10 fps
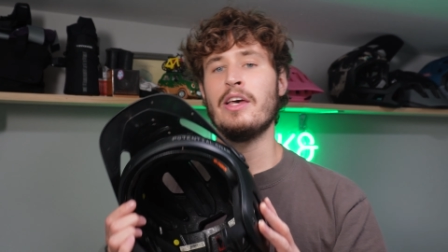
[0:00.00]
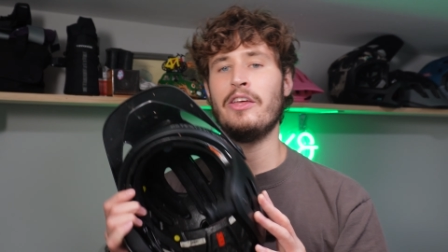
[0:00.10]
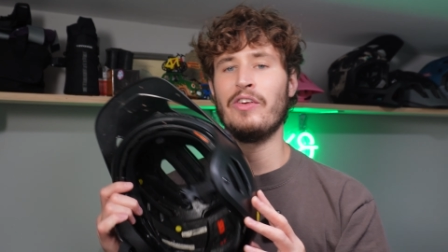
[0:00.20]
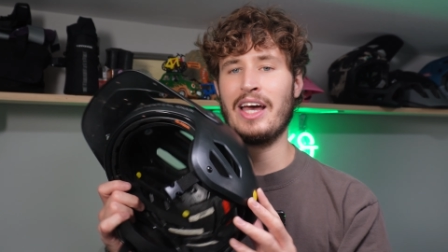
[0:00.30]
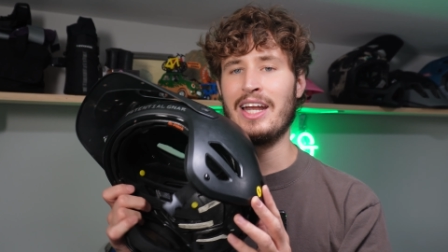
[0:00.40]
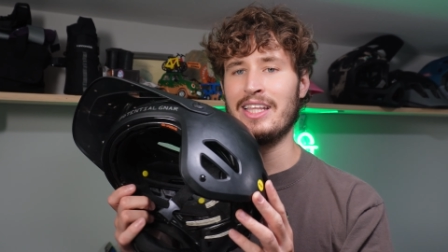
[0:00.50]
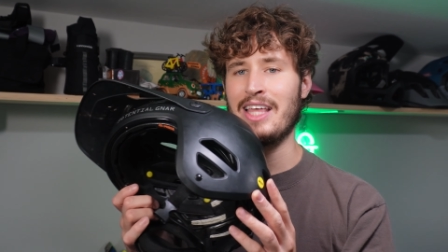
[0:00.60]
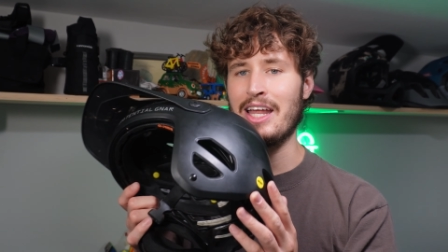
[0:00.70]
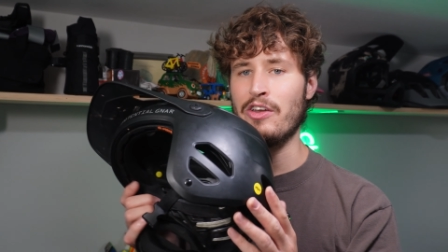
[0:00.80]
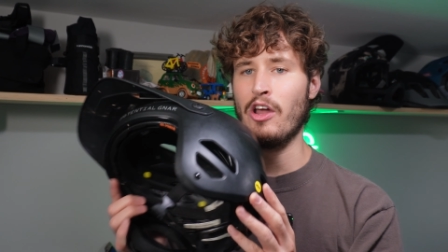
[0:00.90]
You can kind of get
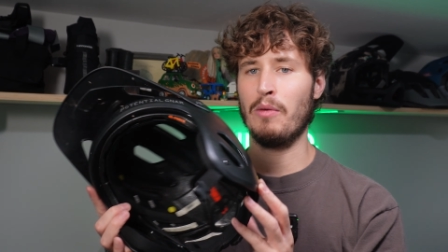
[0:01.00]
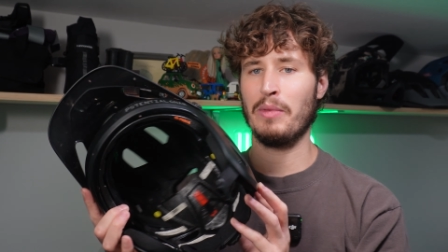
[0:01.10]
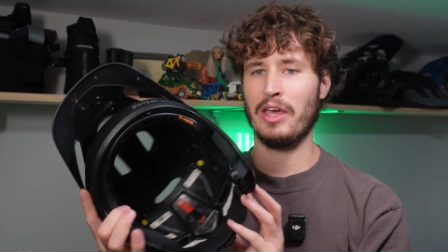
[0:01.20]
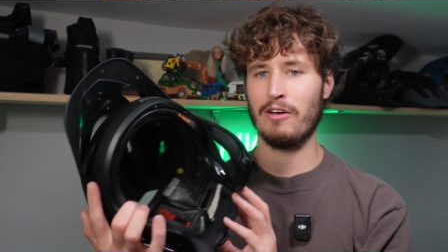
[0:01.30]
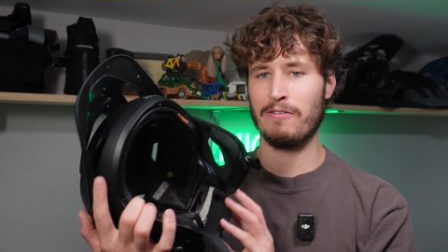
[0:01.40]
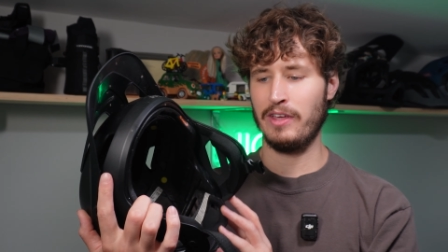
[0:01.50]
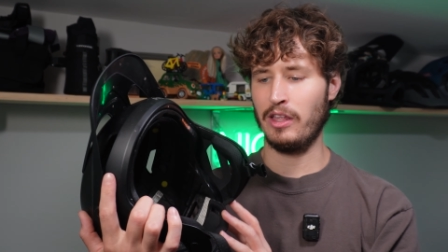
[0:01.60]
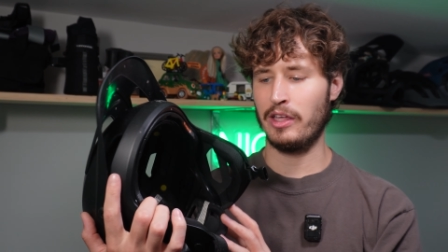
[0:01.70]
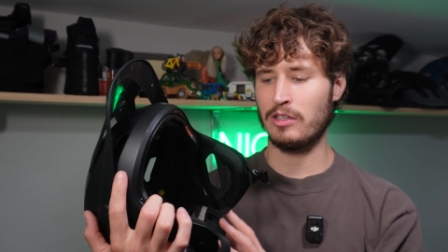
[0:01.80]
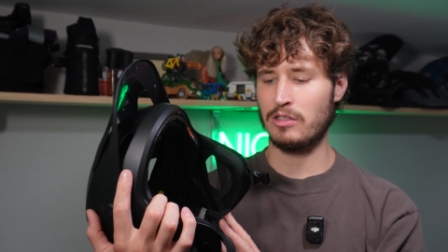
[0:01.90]
that numb ear feeling.